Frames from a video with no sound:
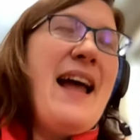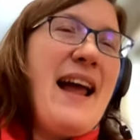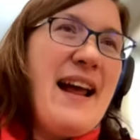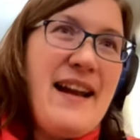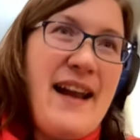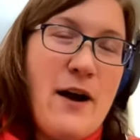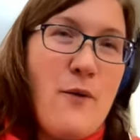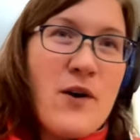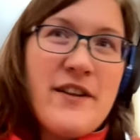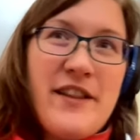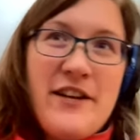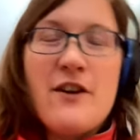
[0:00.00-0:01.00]
And now
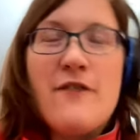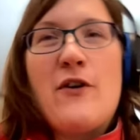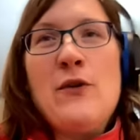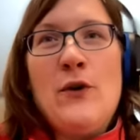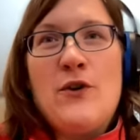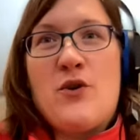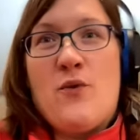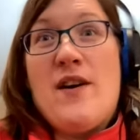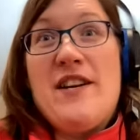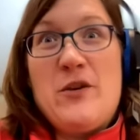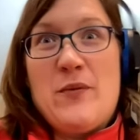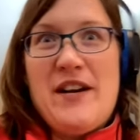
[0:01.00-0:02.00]
we're in the year of our Lord
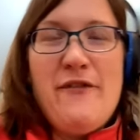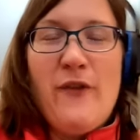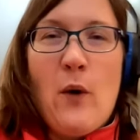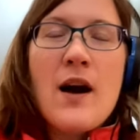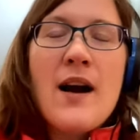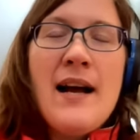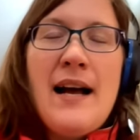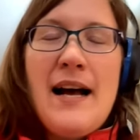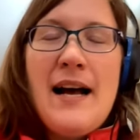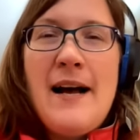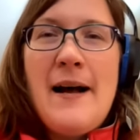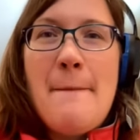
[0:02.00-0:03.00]
2024,
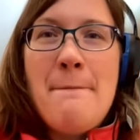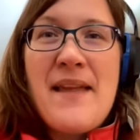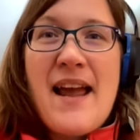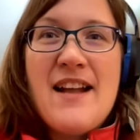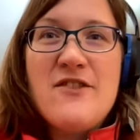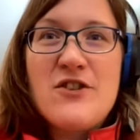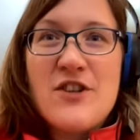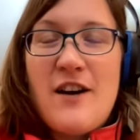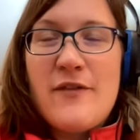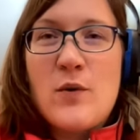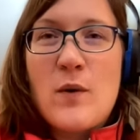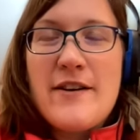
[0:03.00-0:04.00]
and
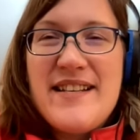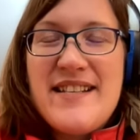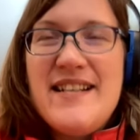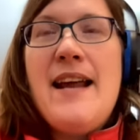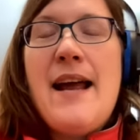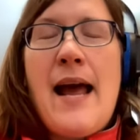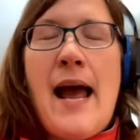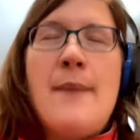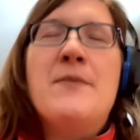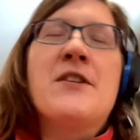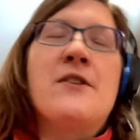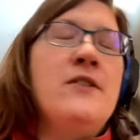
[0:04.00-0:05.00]
software is in
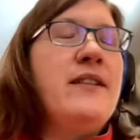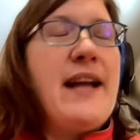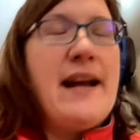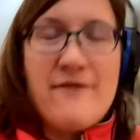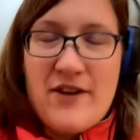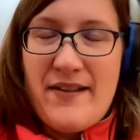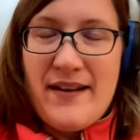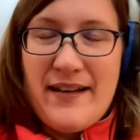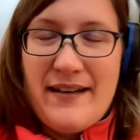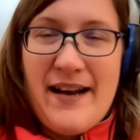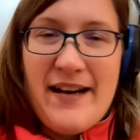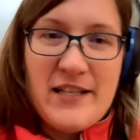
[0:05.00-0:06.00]
absolutely
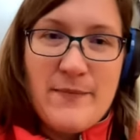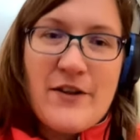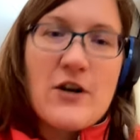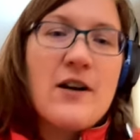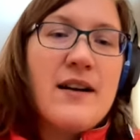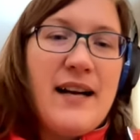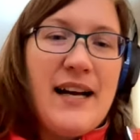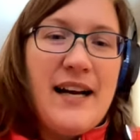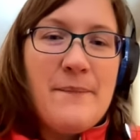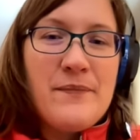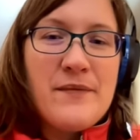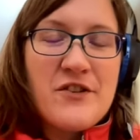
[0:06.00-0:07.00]
everything and its mother.
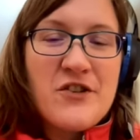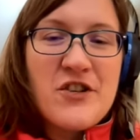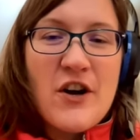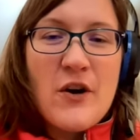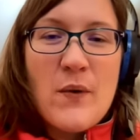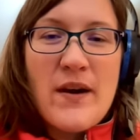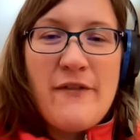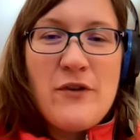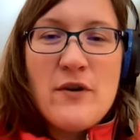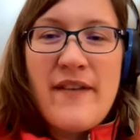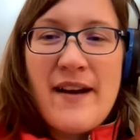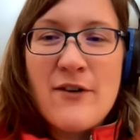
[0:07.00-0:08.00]
So if
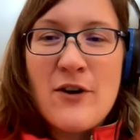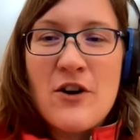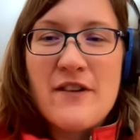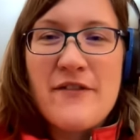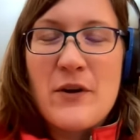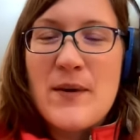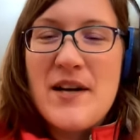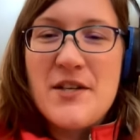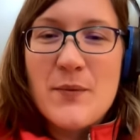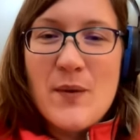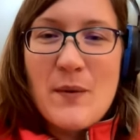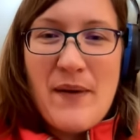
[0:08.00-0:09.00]
you have ever heard of the right
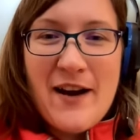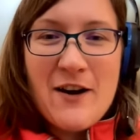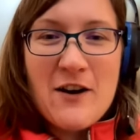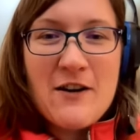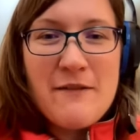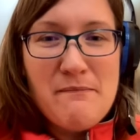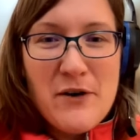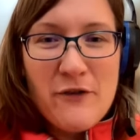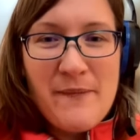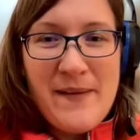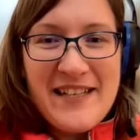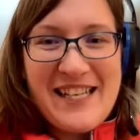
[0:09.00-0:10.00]
to repair
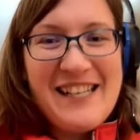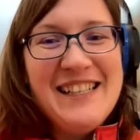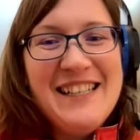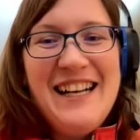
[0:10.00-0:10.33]
movement,